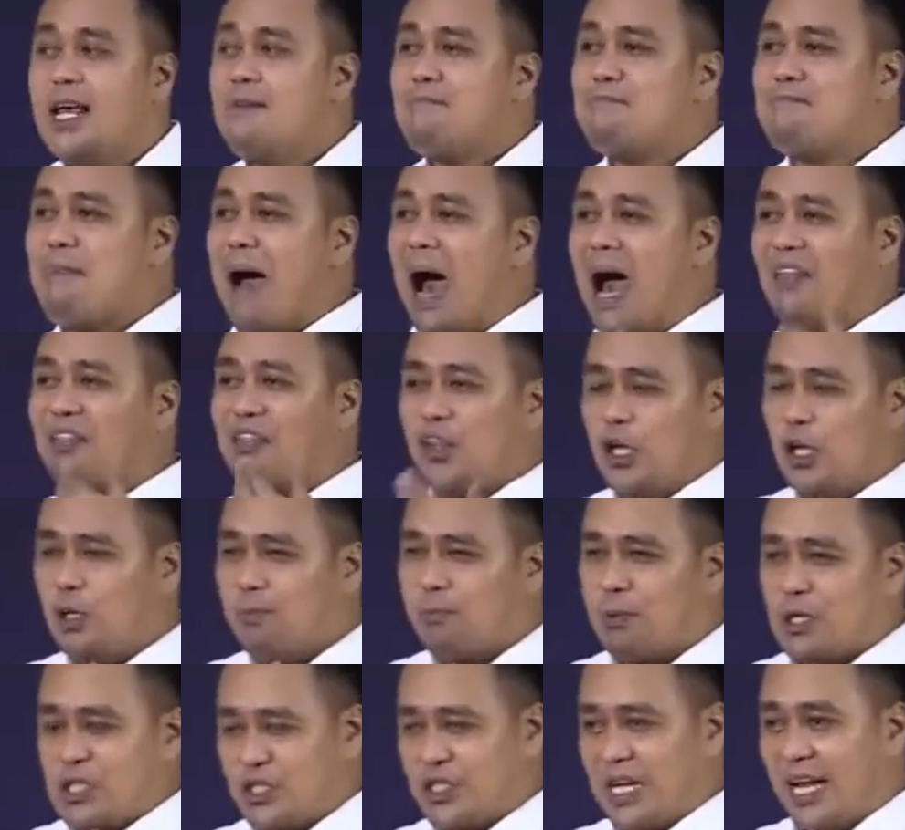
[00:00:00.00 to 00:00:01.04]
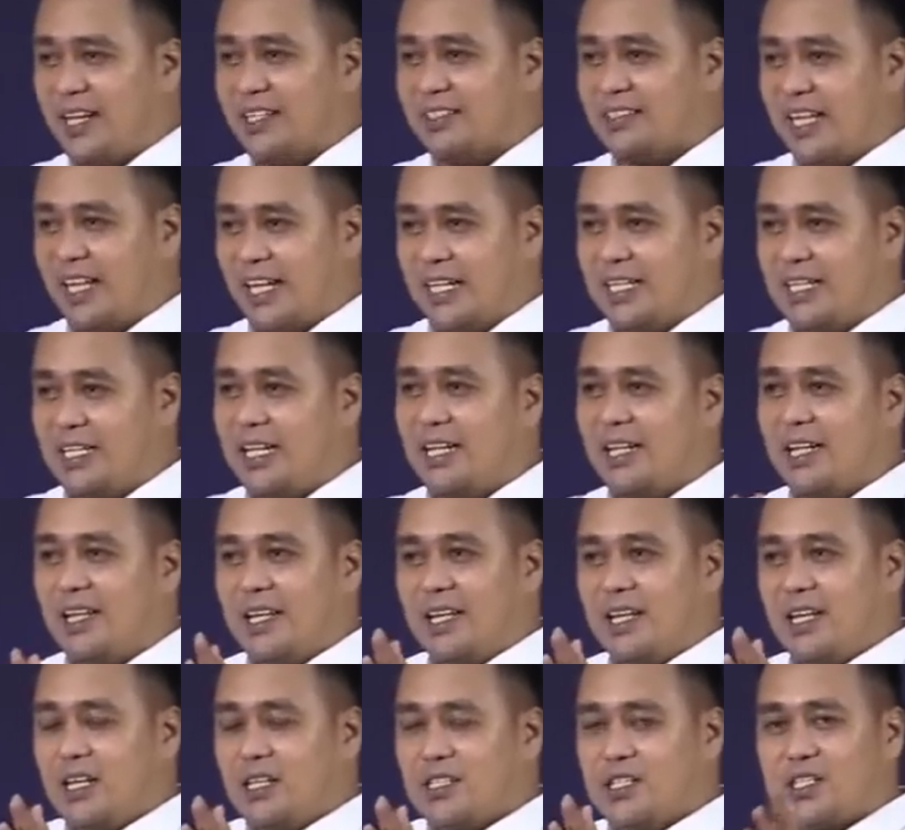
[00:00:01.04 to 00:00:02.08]
Matthew presented
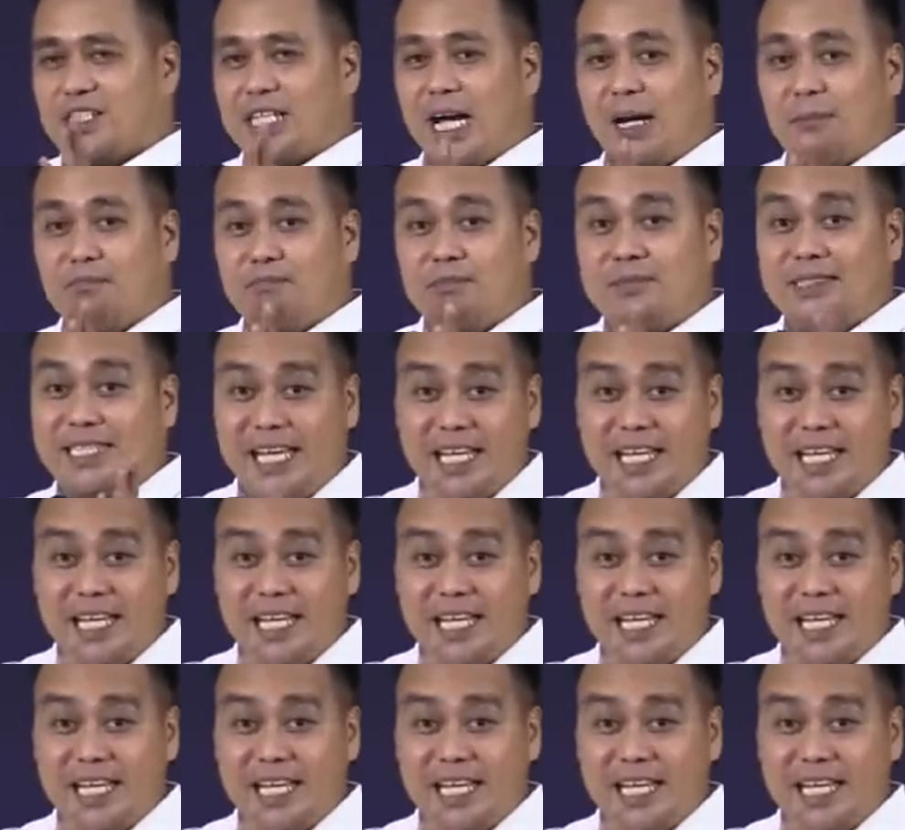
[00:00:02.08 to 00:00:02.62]
some